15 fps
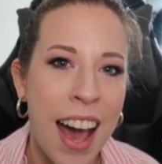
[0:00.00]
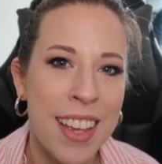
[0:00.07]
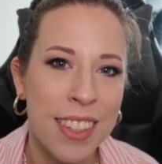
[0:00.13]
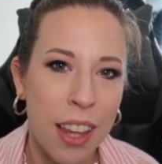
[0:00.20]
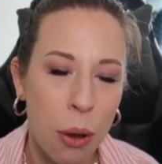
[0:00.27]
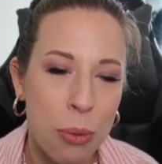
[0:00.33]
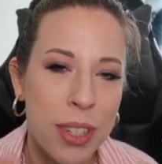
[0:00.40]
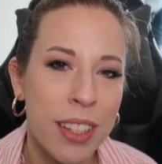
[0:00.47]
as
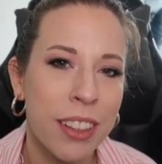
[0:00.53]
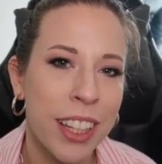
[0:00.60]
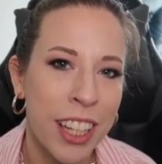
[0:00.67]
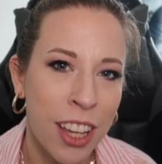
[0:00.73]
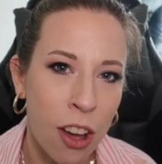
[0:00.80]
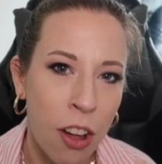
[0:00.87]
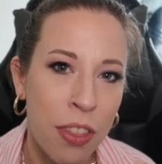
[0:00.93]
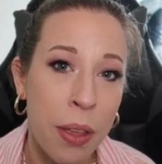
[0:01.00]
I was
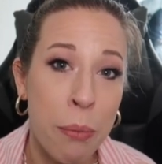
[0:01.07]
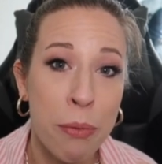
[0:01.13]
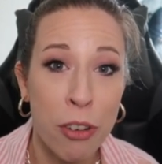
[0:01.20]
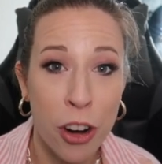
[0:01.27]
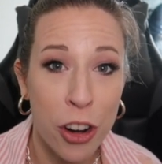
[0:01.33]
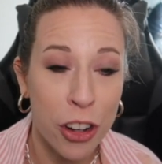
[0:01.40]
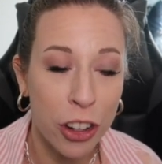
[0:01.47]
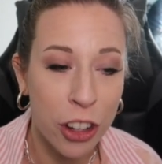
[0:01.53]
clicking on them for
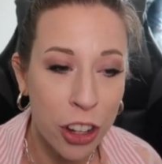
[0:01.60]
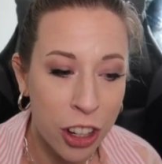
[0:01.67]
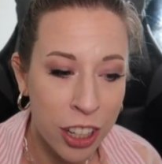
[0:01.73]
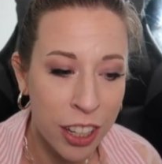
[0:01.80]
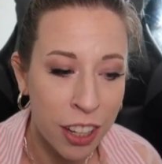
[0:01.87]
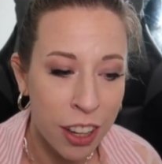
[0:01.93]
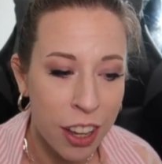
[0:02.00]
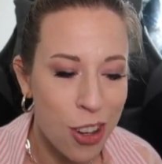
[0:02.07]
her to
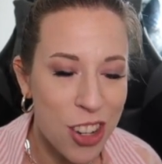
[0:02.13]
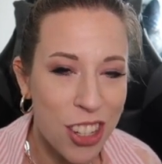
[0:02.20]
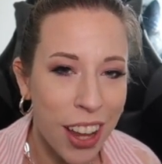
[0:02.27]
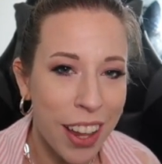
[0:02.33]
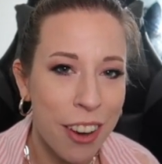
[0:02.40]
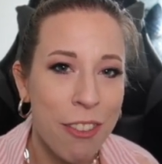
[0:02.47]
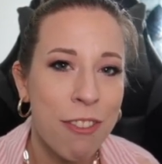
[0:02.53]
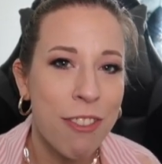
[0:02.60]
cook. So I just
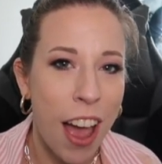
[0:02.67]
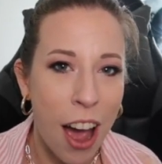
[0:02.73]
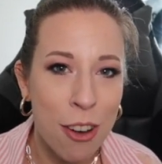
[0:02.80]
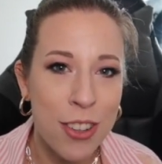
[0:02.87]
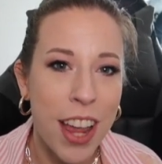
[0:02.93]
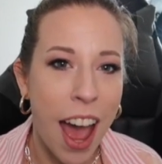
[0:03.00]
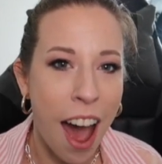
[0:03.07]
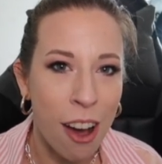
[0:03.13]
kind of found